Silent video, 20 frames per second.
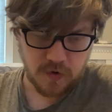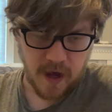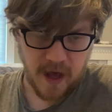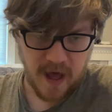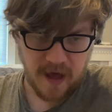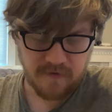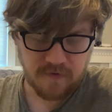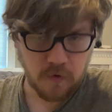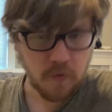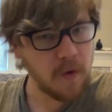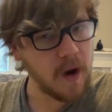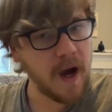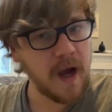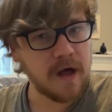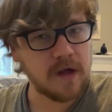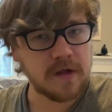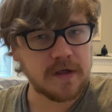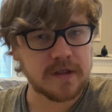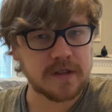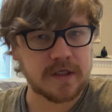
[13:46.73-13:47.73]
have a
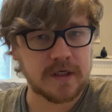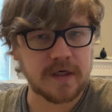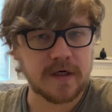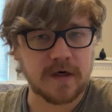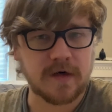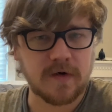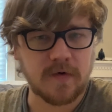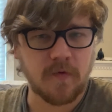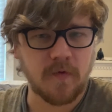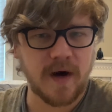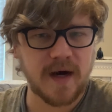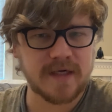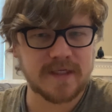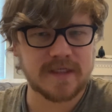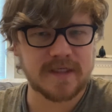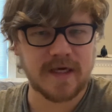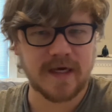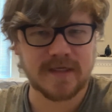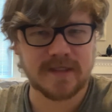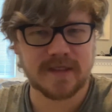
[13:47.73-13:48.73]
while until
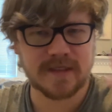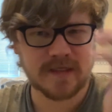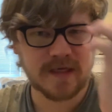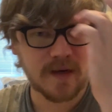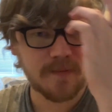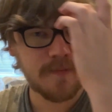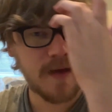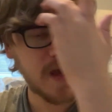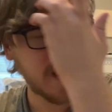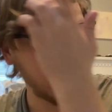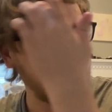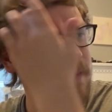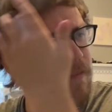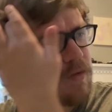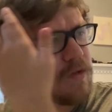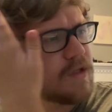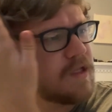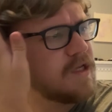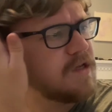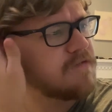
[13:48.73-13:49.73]
YCS has come back. I
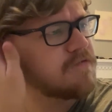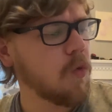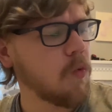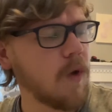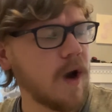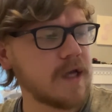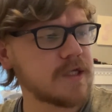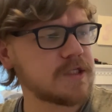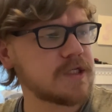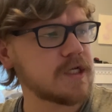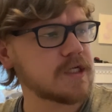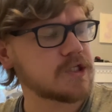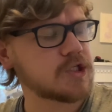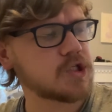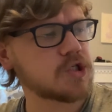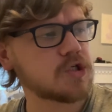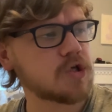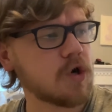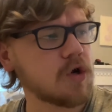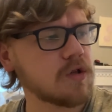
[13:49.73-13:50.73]
believe YCS
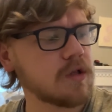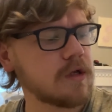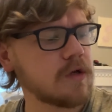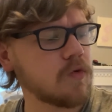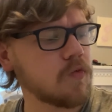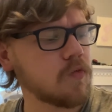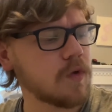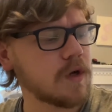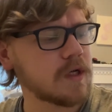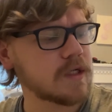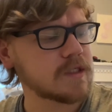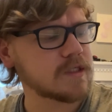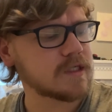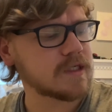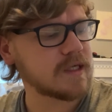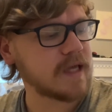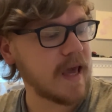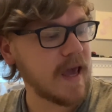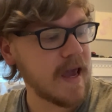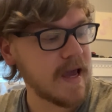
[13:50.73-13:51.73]
Charlotte
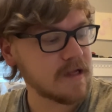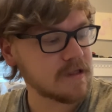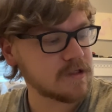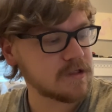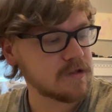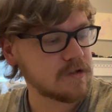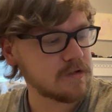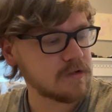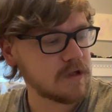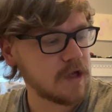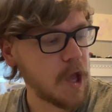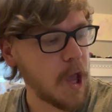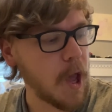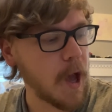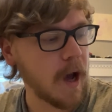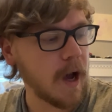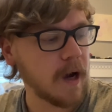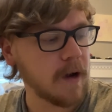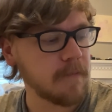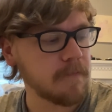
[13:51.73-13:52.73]
was canceled.
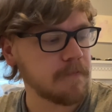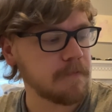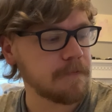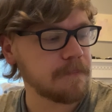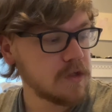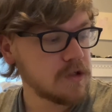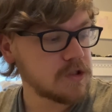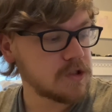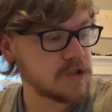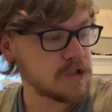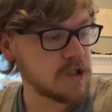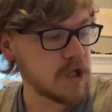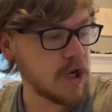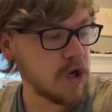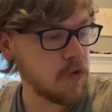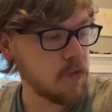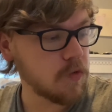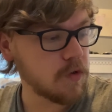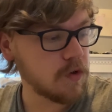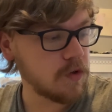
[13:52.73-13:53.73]

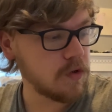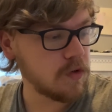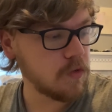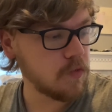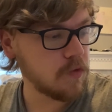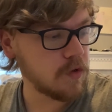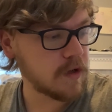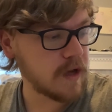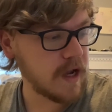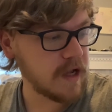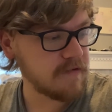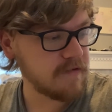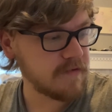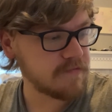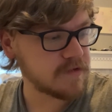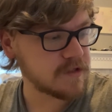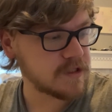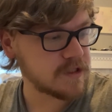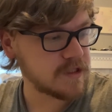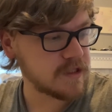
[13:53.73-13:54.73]
So we'll kind of
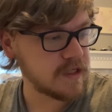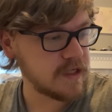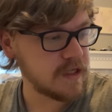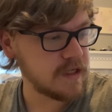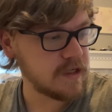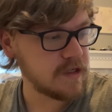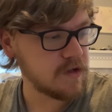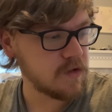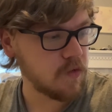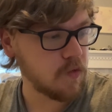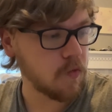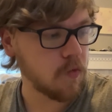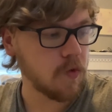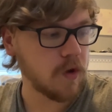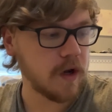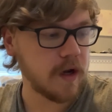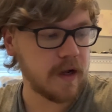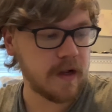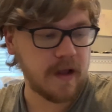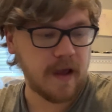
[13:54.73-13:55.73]
have to see
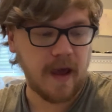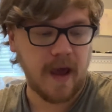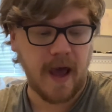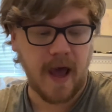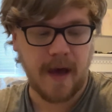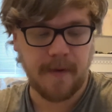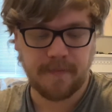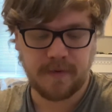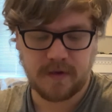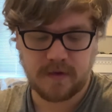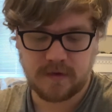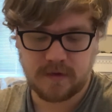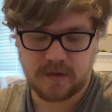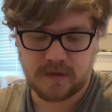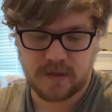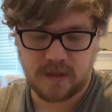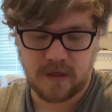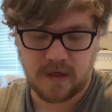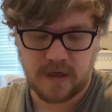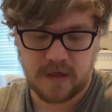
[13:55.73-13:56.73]
what
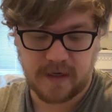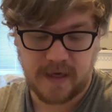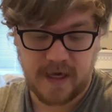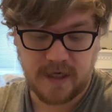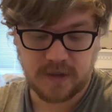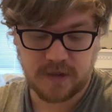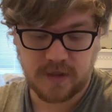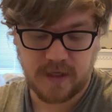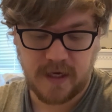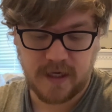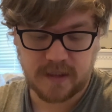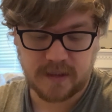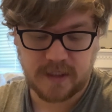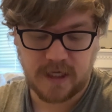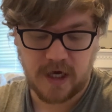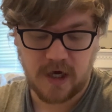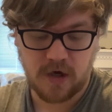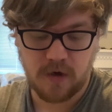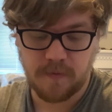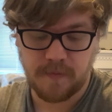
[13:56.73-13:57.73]
happens. In case you can't
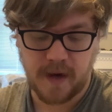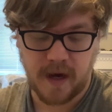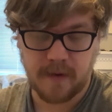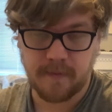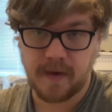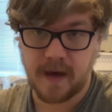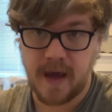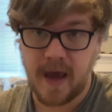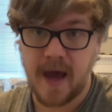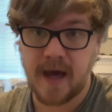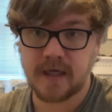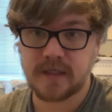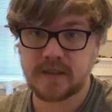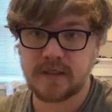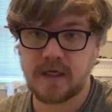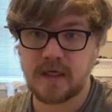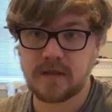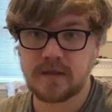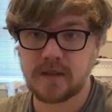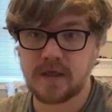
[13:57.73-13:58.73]
tell by my
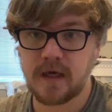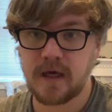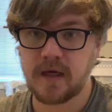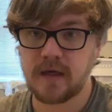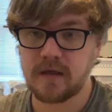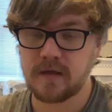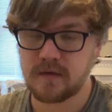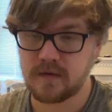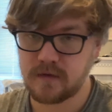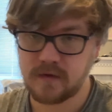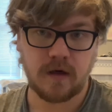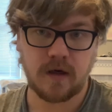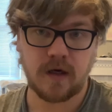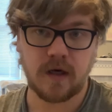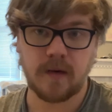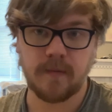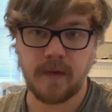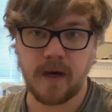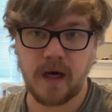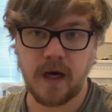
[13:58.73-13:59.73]
accent and
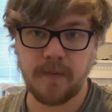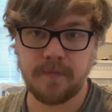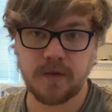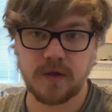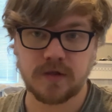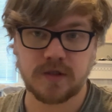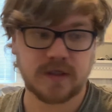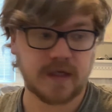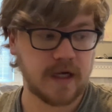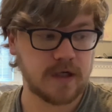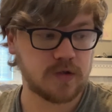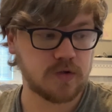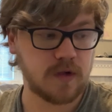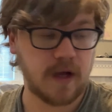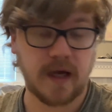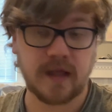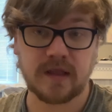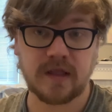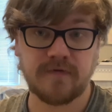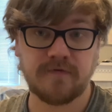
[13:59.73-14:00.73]
my upload
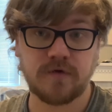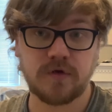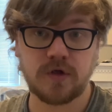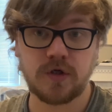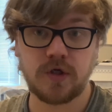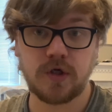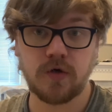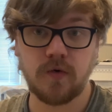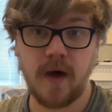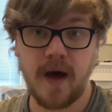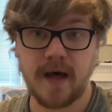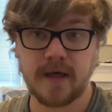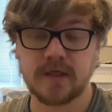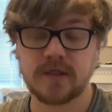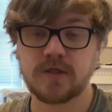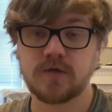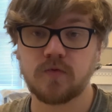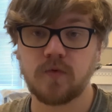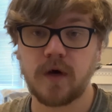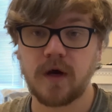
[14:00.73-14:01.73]
schedule, I live in the
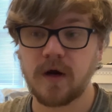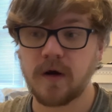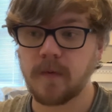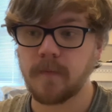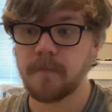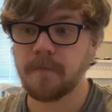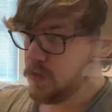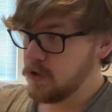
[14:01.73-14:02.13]
US where